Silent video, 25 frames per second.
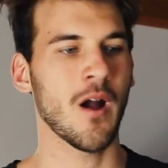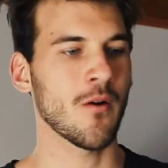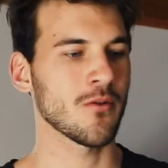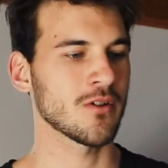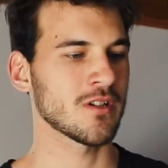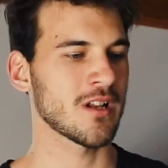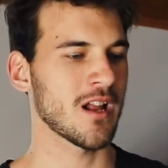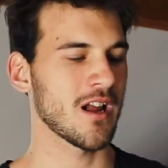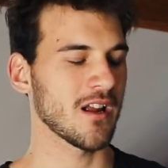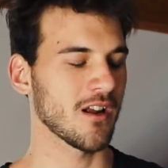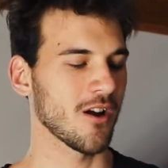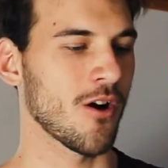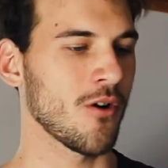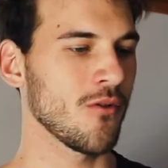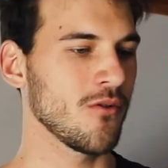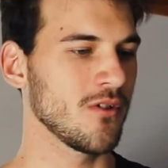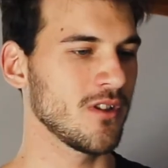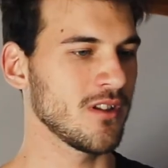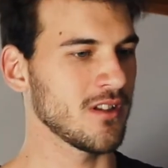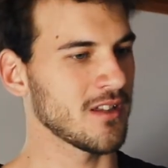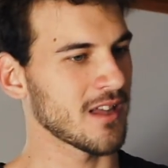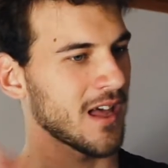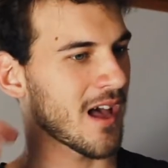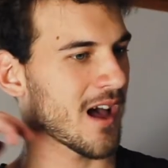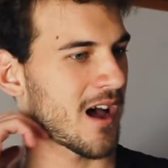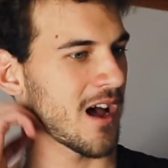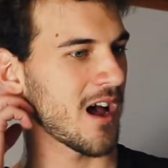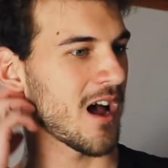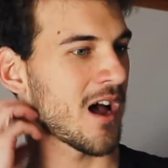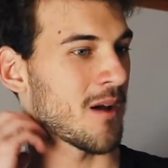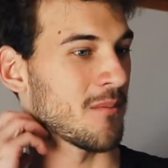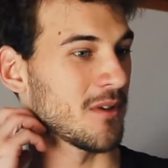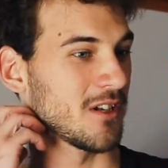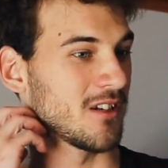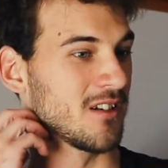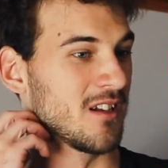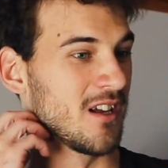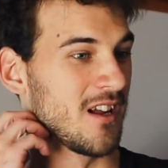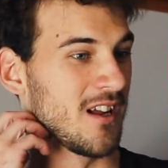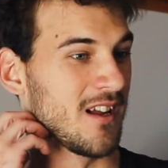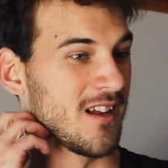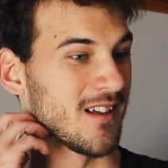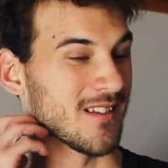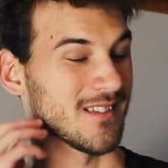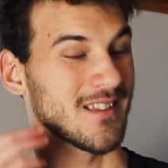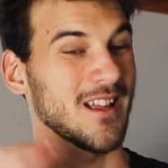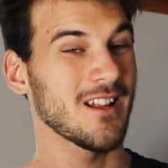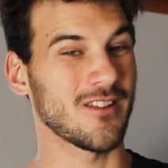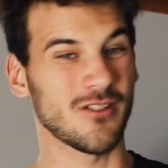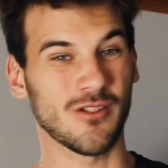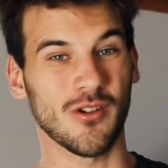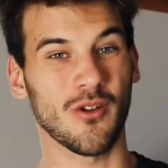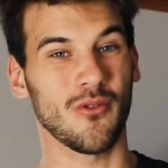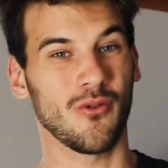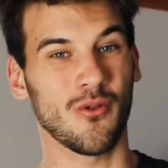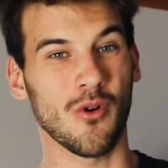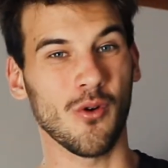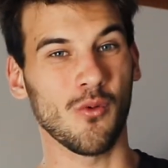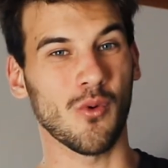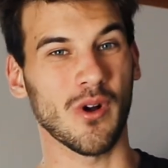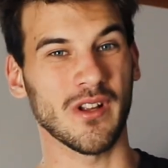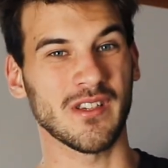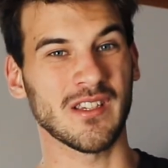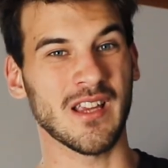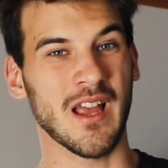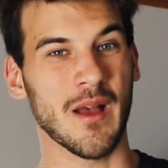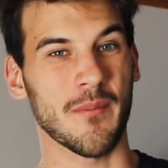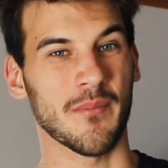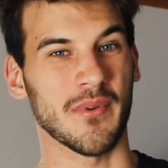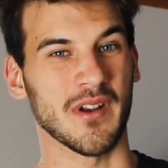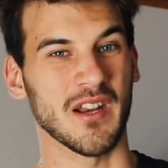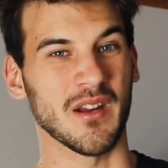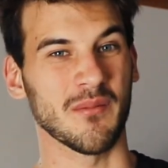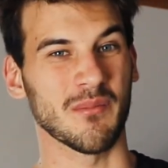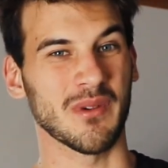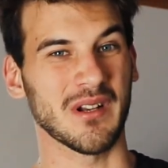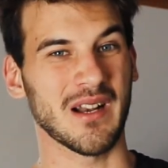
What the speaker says: I was like, oh yeah, I mean, that's so cool what's happening,